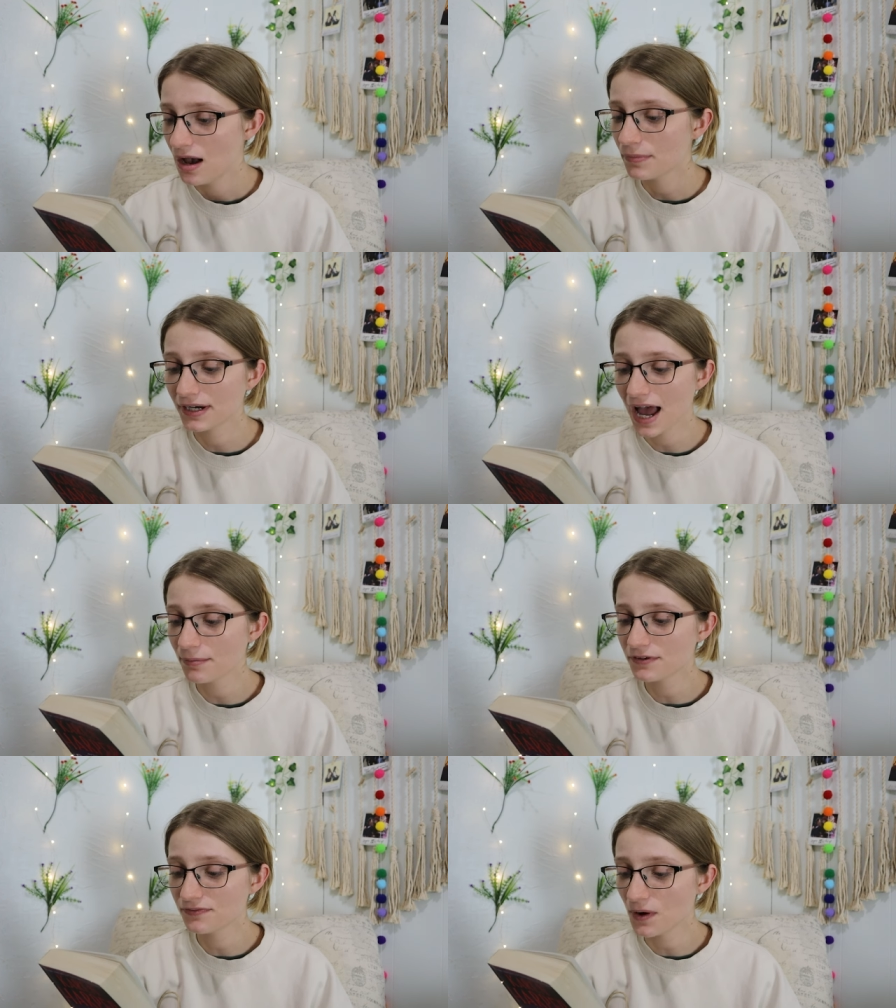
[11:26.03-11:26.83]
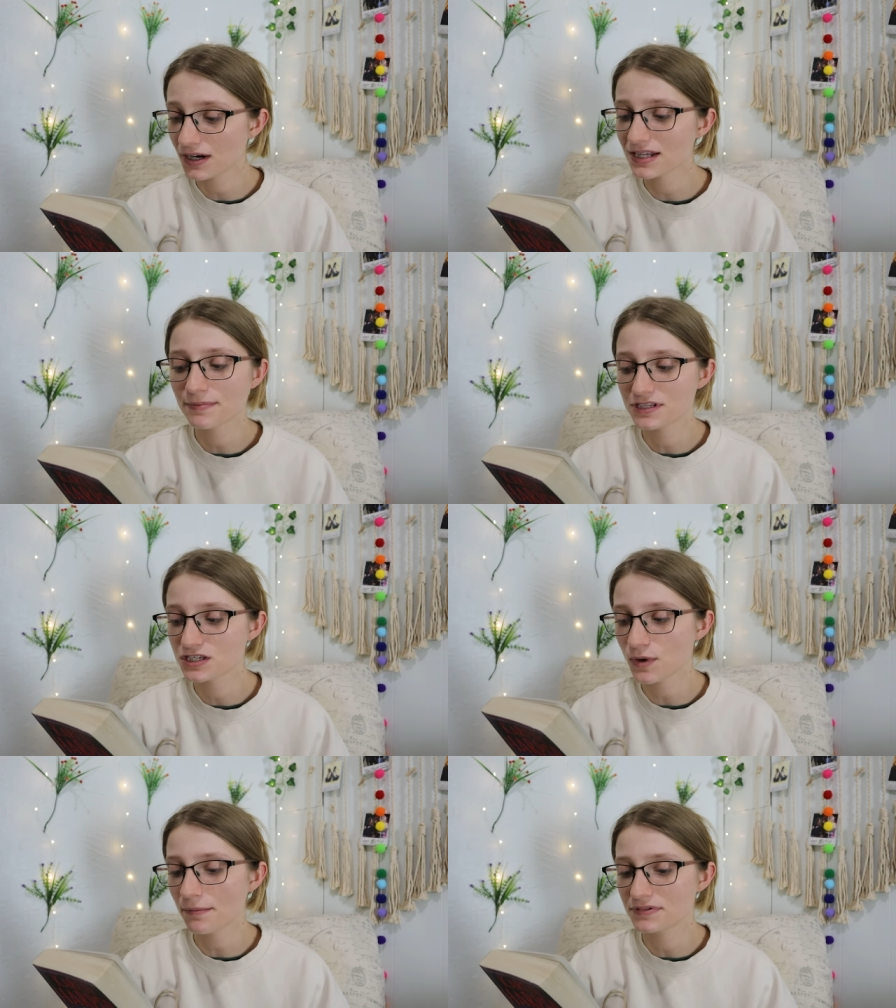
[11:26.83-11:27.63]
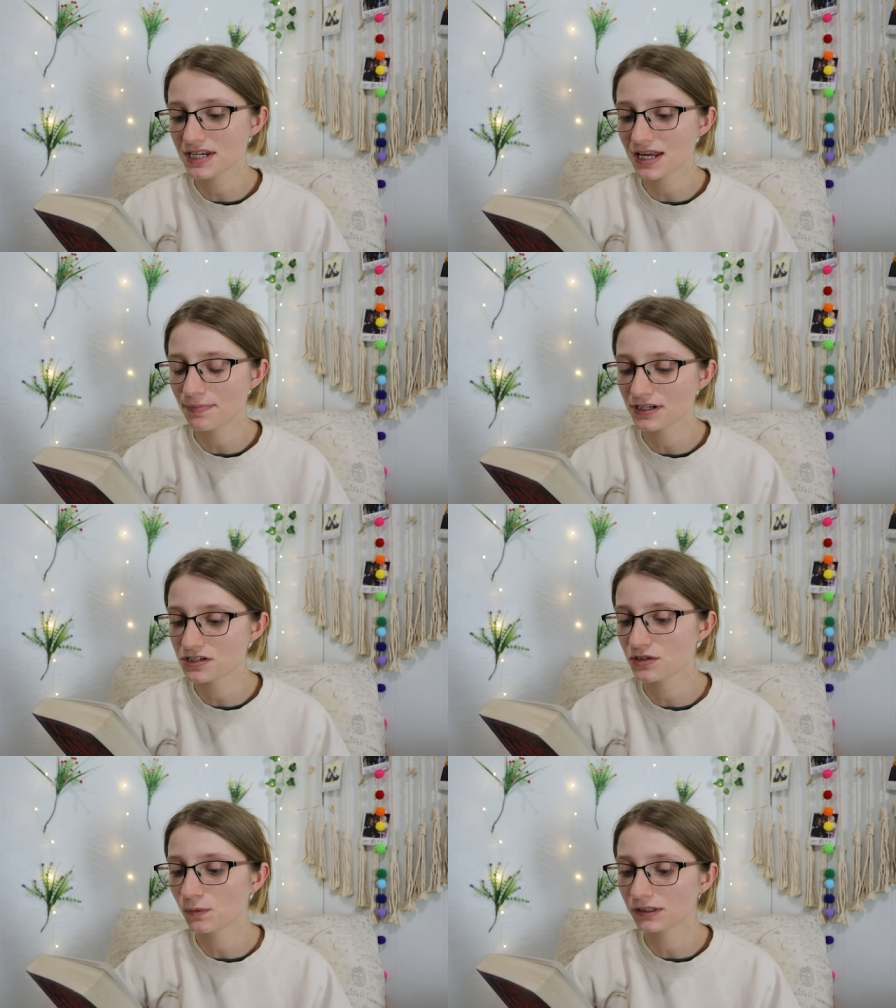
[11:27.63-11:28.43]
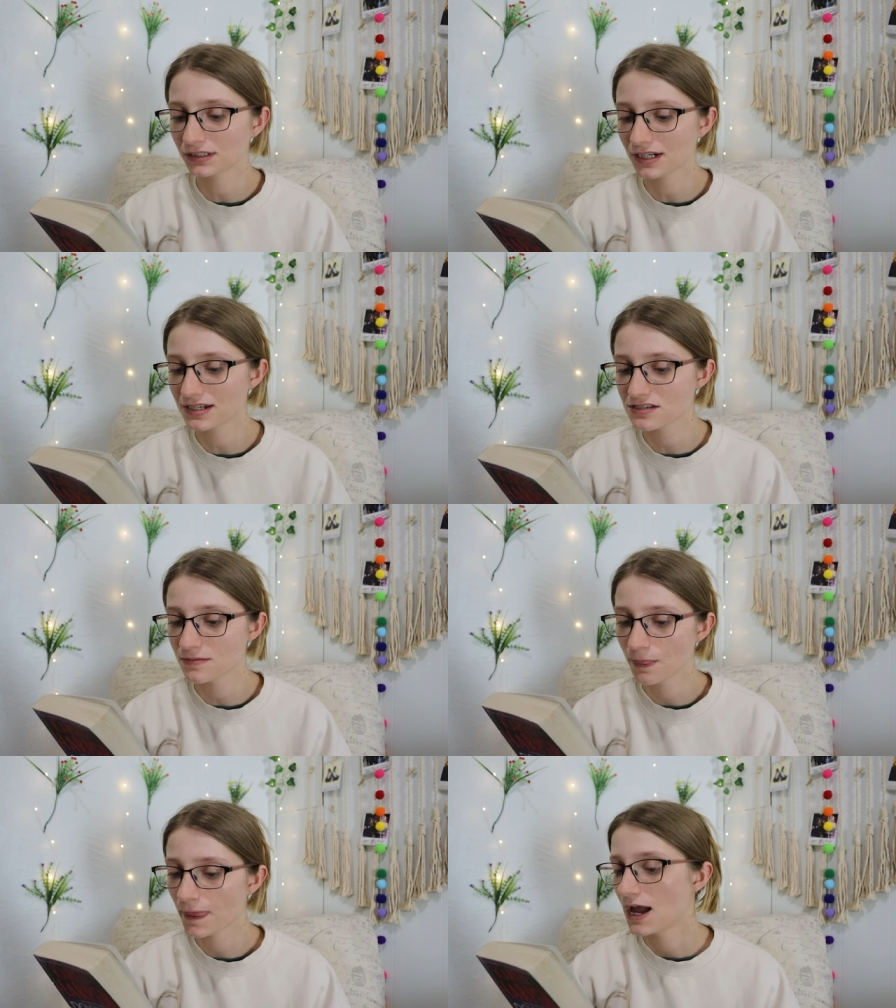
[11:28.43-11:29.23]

but not before they've been swept deep into the wilderness.